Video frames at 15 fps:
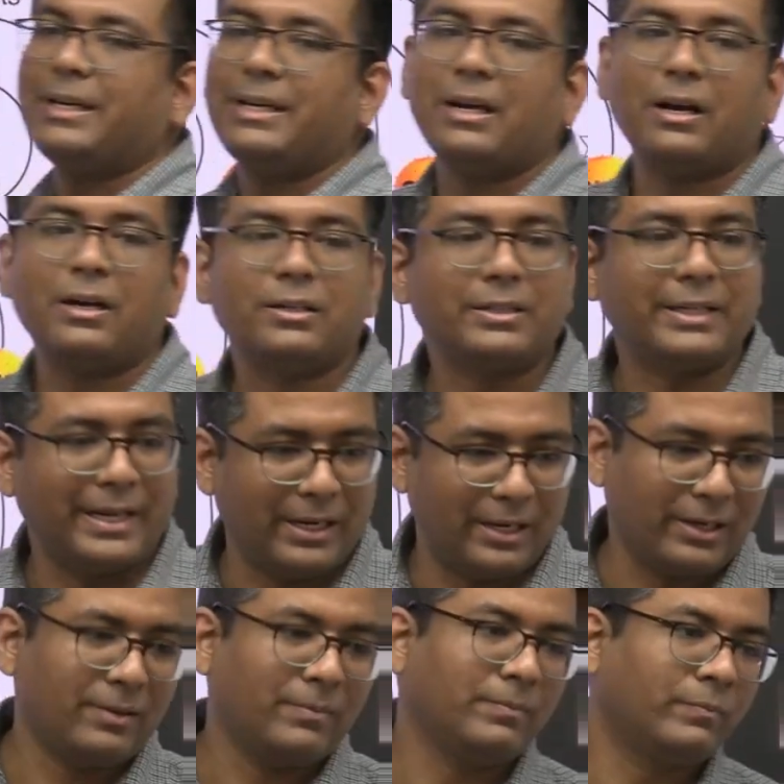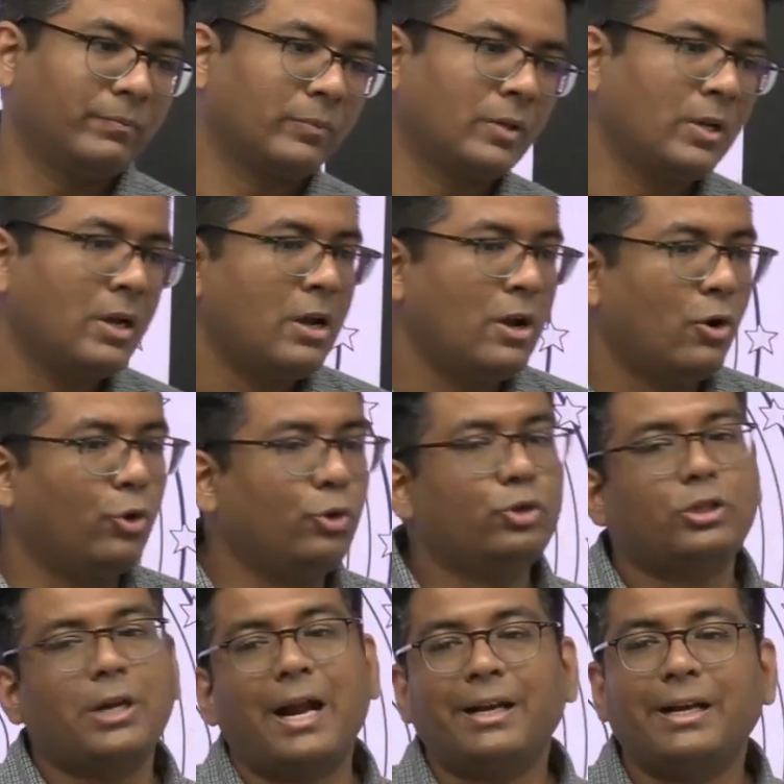a sailor who
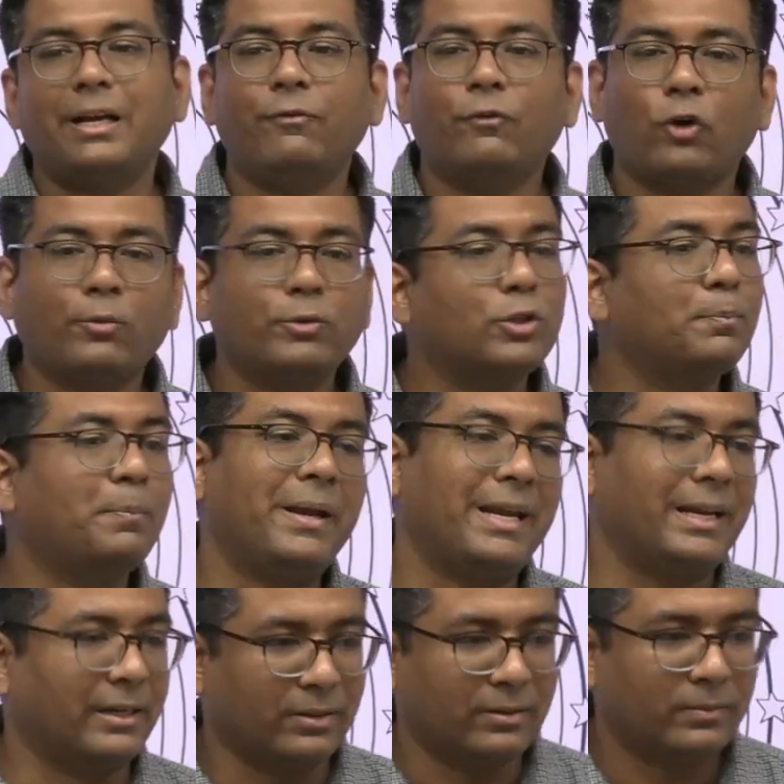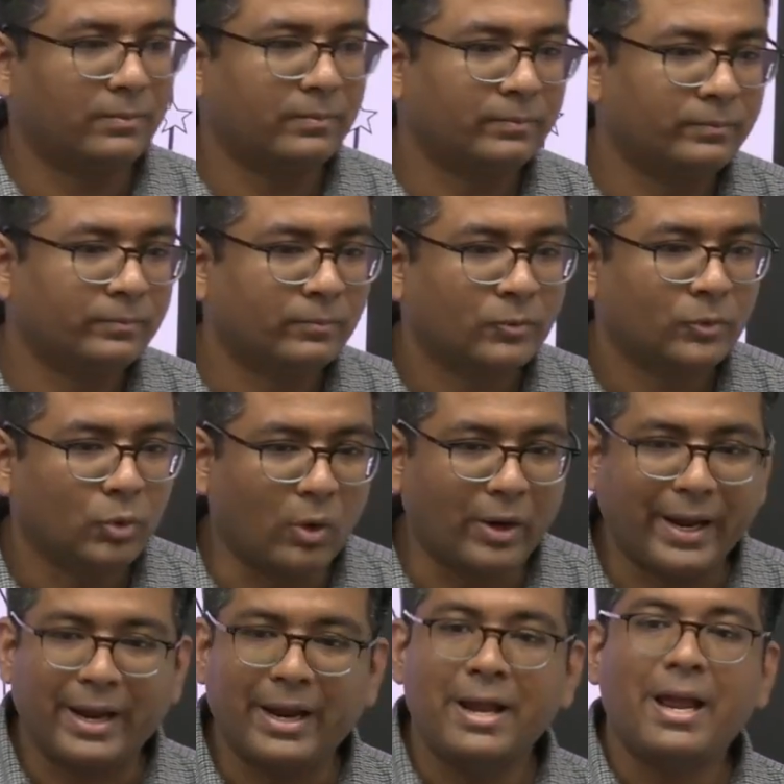started from Spain. Okay,
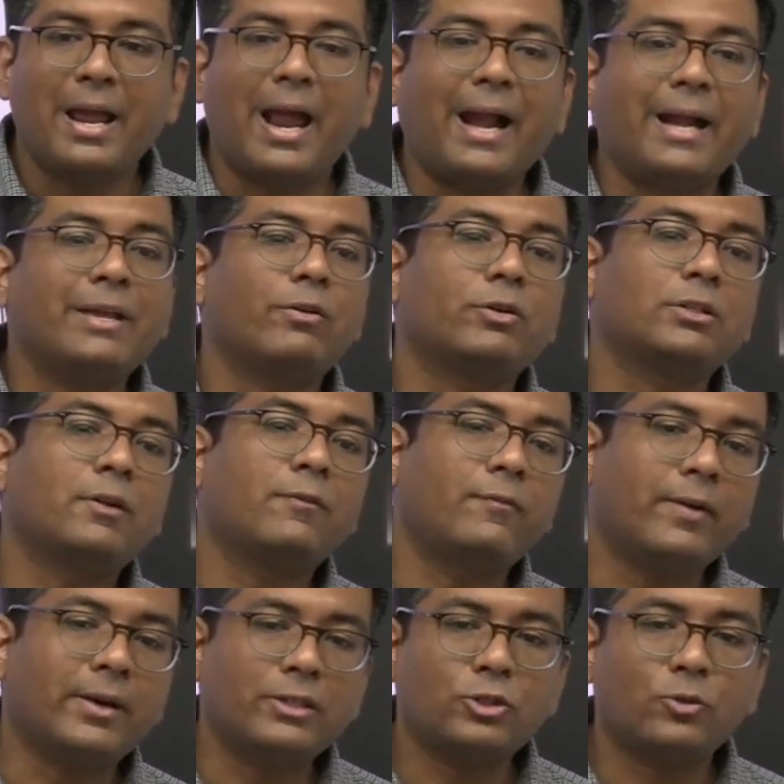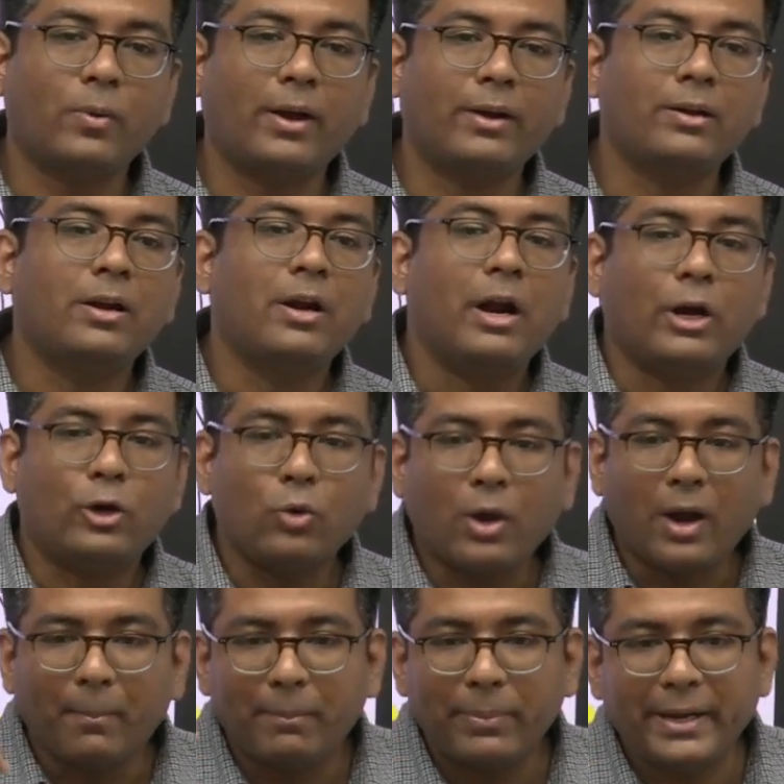and he was the first one to
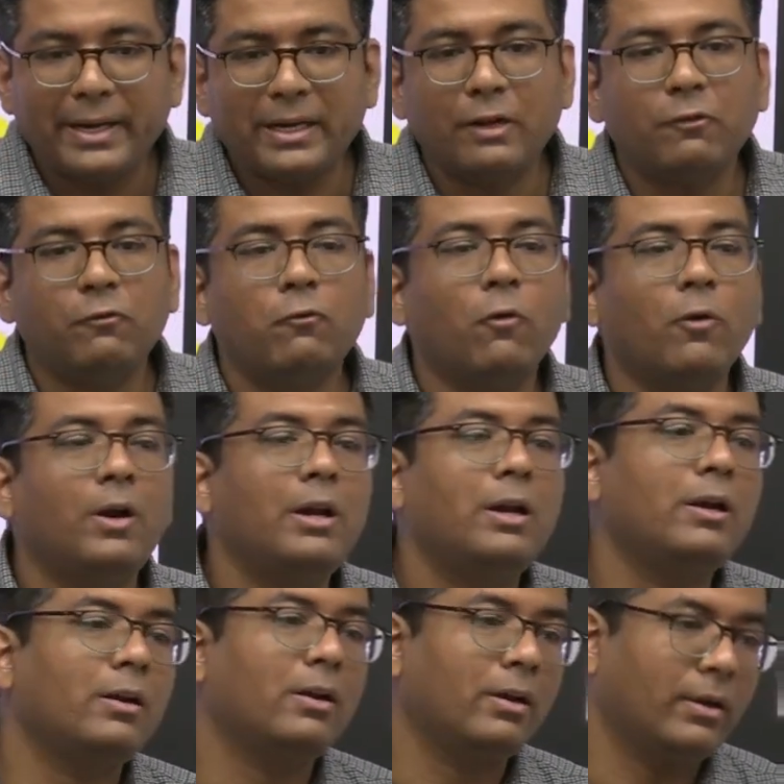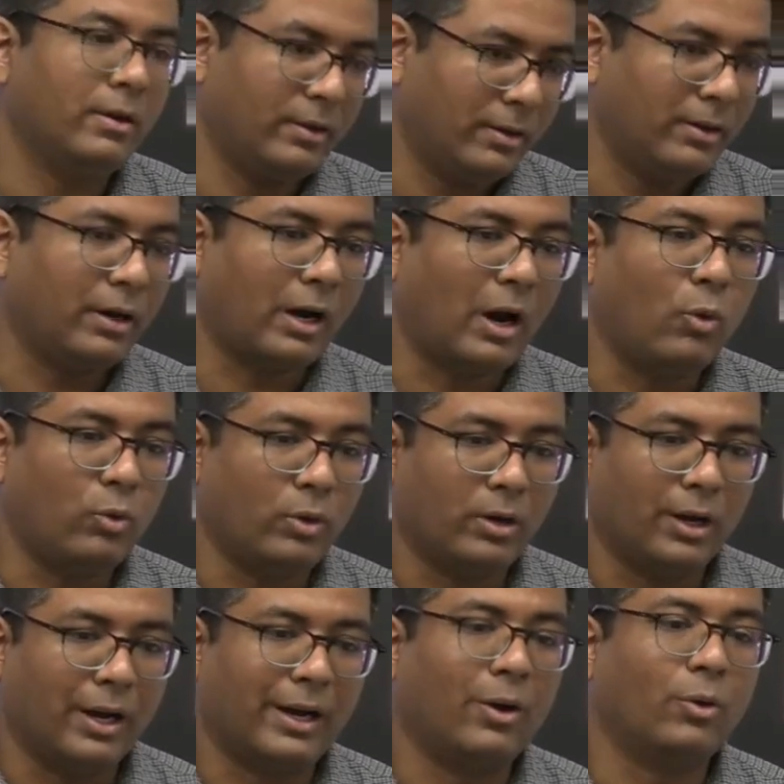complete a full round
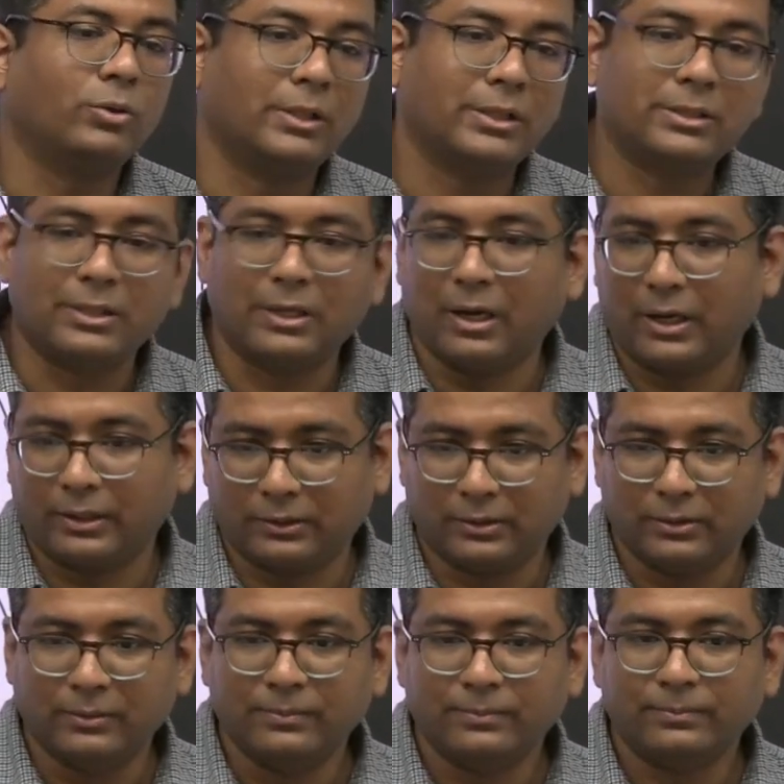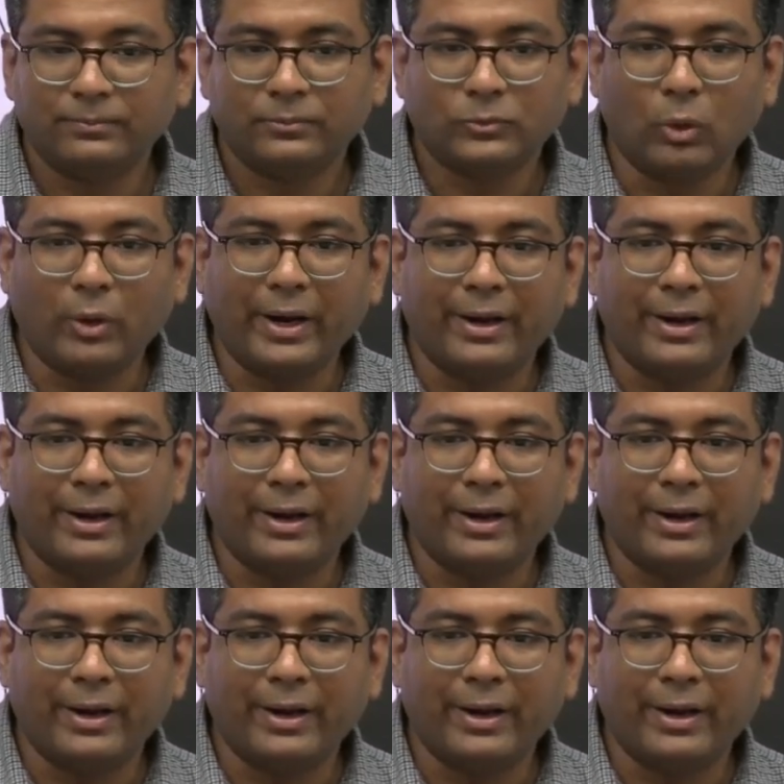around the earth. Okay,